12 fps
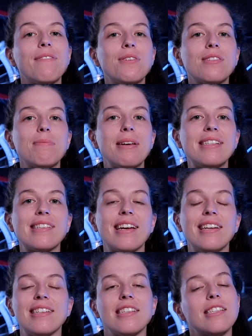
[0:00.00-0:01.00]
gave you some
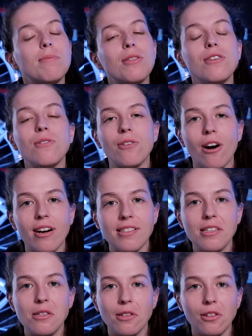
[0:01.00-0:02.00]
insight into some of the new
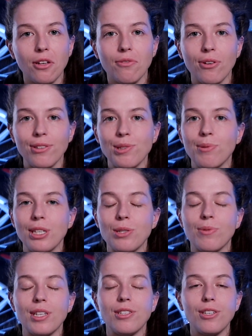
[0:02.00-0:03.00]
cars you could look for in
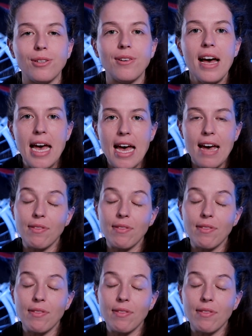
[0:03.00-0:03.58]
2022.